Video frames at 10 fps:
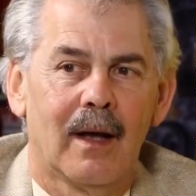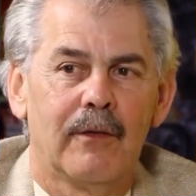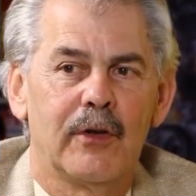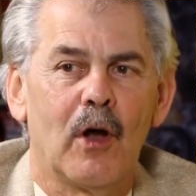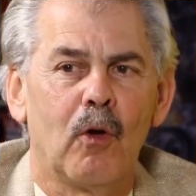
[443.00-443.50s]

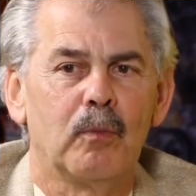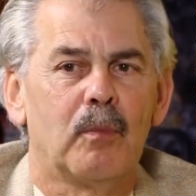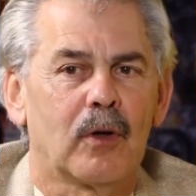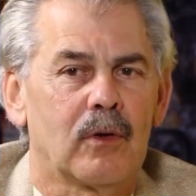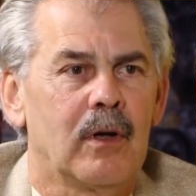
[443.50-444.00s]
The old
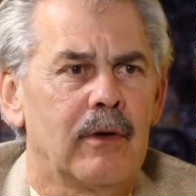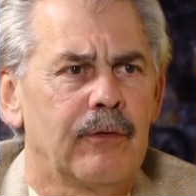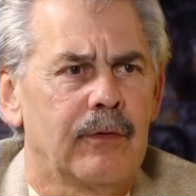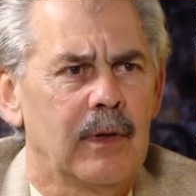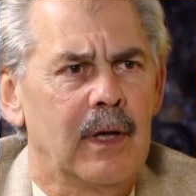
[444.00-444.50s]
model of
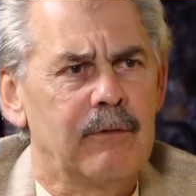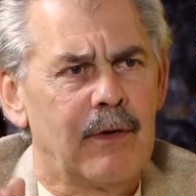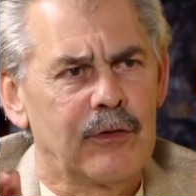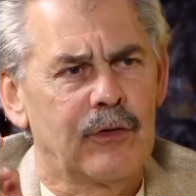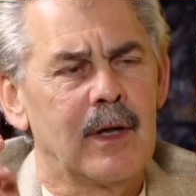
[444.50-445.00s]

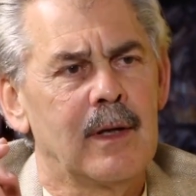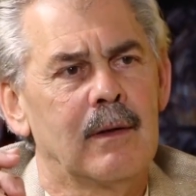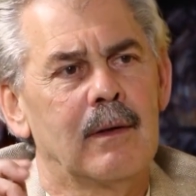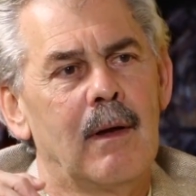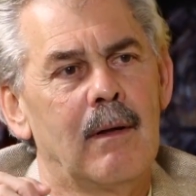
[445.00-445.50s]
investing
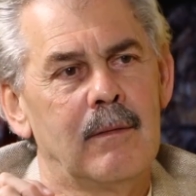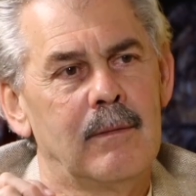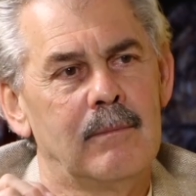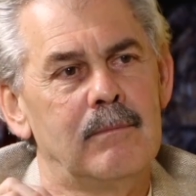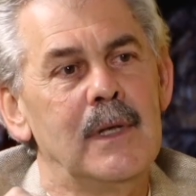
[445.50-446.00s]

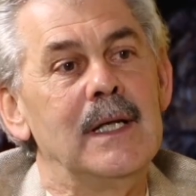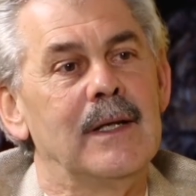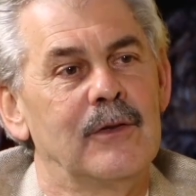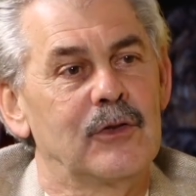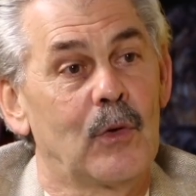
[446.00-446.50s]

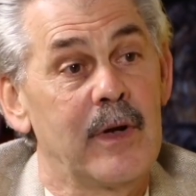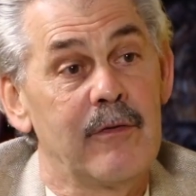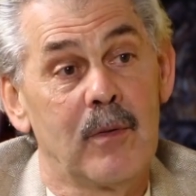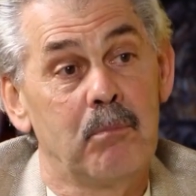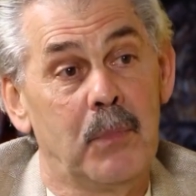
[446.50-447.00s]
millions or
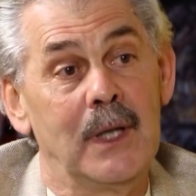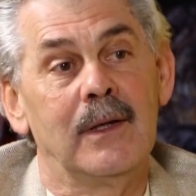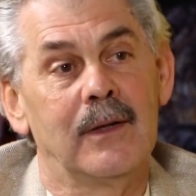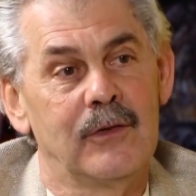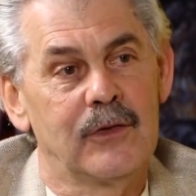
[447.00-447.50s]
even
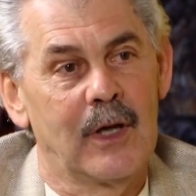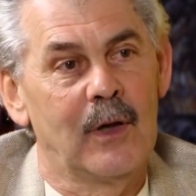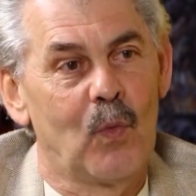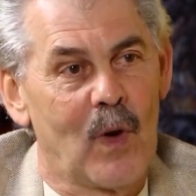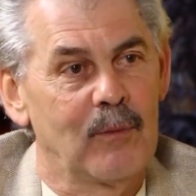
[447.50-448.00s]
billions
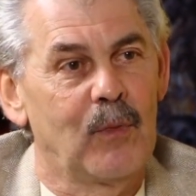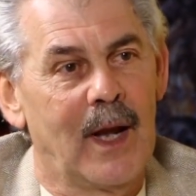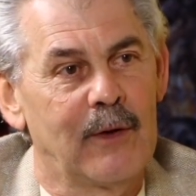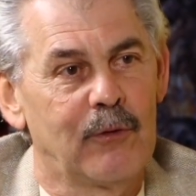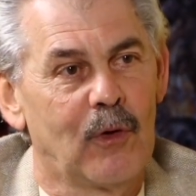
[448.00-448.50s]
in one
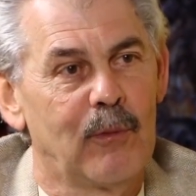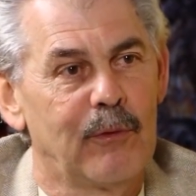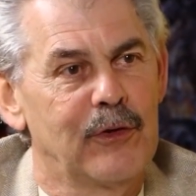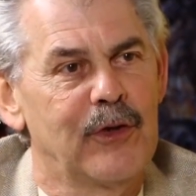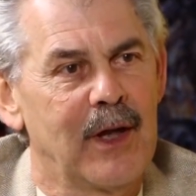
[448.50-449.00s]
platform
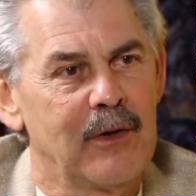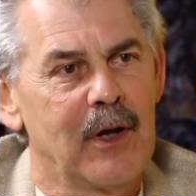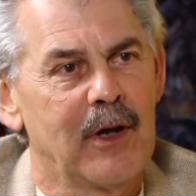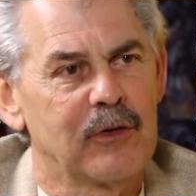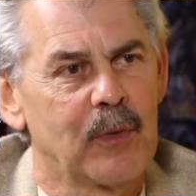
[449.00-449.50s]
for 10
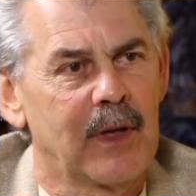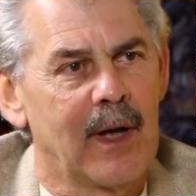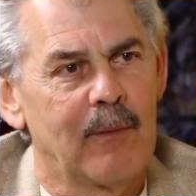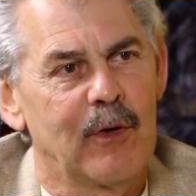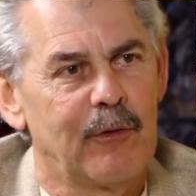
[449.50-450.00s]
years with a
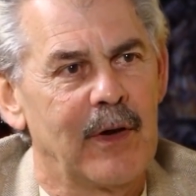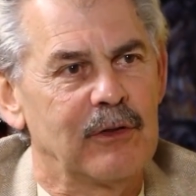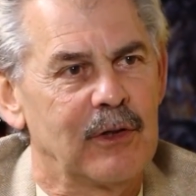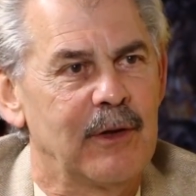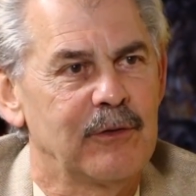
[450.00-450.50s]
couple of
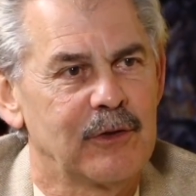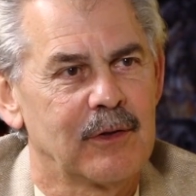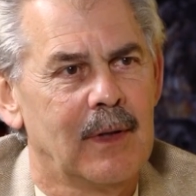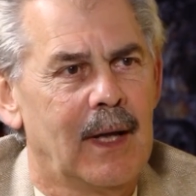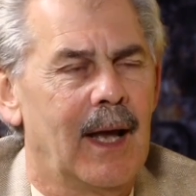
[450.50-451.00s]
facelifts
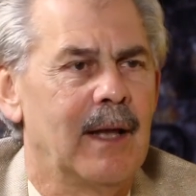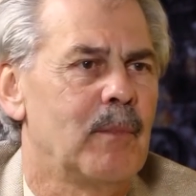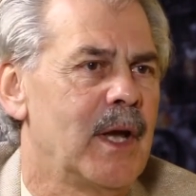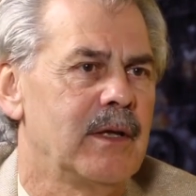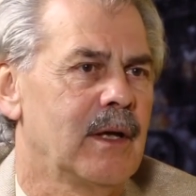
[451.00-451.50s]
and
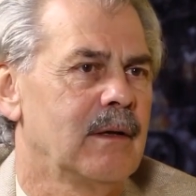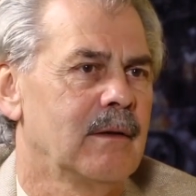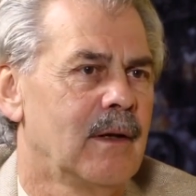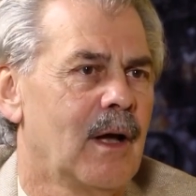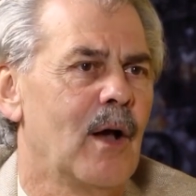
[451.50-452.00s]
making
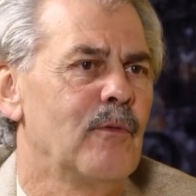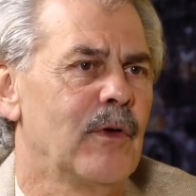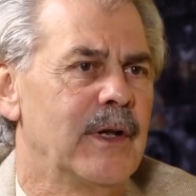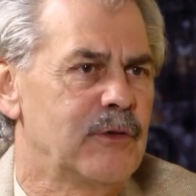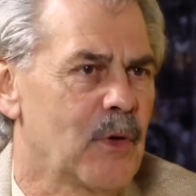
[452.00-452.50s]

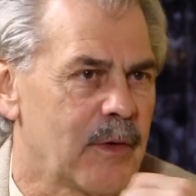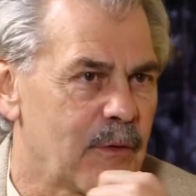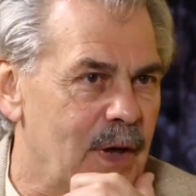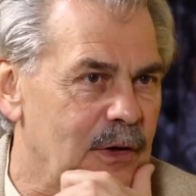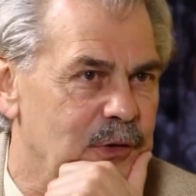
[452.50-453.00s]
hopefully
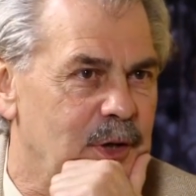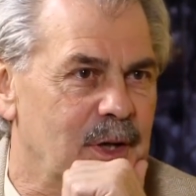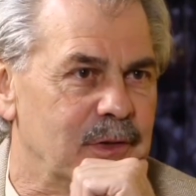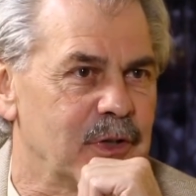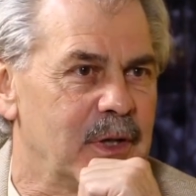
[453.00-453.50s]
200,000
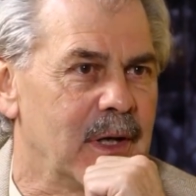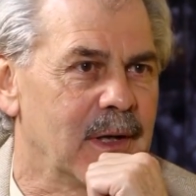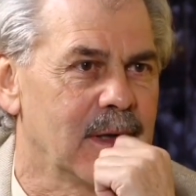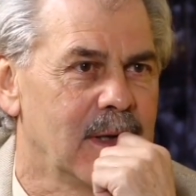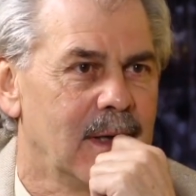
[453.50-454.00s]
cars a
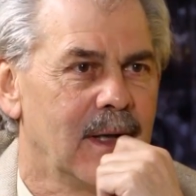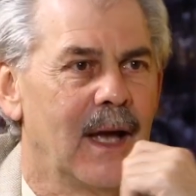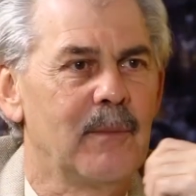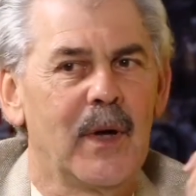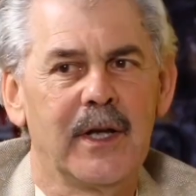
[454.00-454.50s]
year
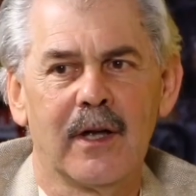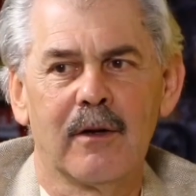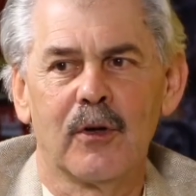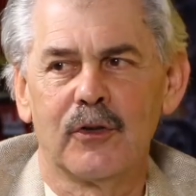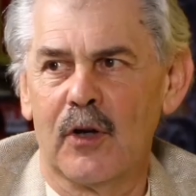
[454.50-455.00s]
and making a
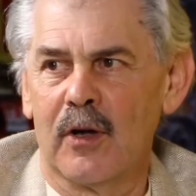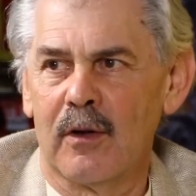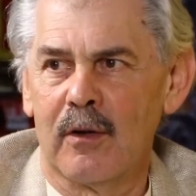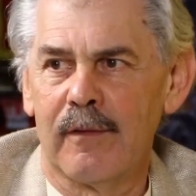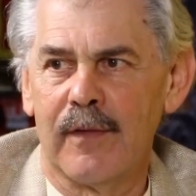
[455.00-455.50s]
return
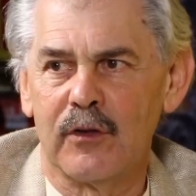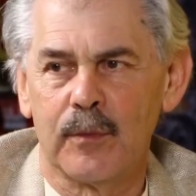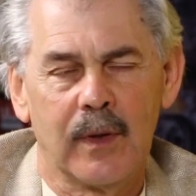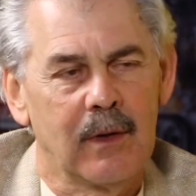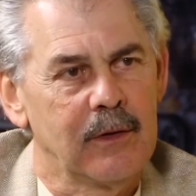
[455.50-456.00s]
on
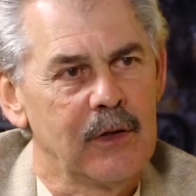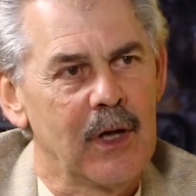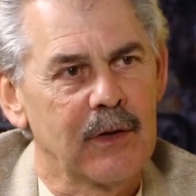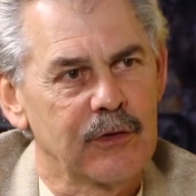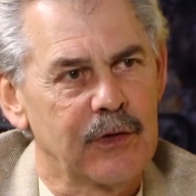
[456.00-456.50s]
investment in
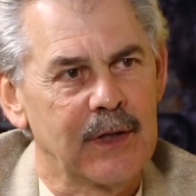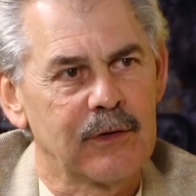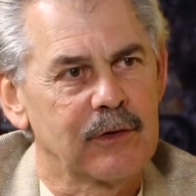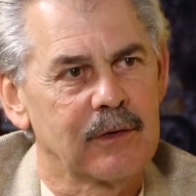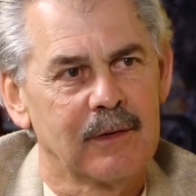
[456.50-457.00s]
year
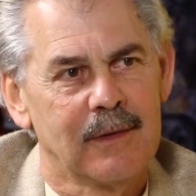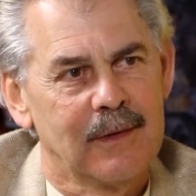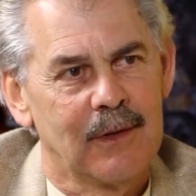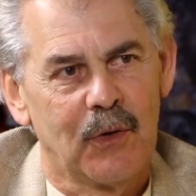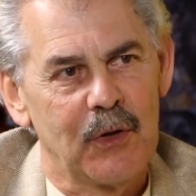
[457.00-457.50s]
6
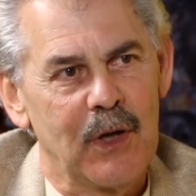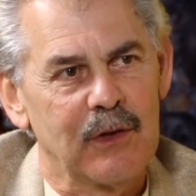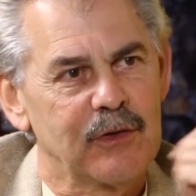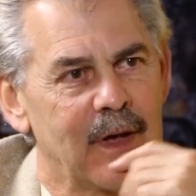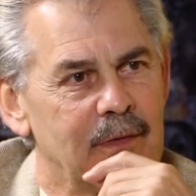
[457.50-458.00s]
or year
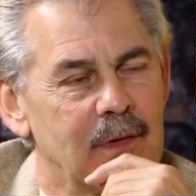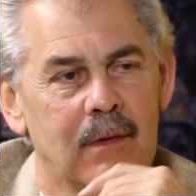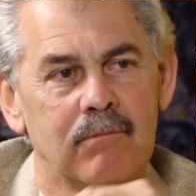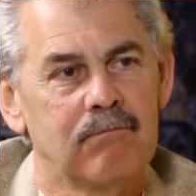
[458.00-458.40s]
7,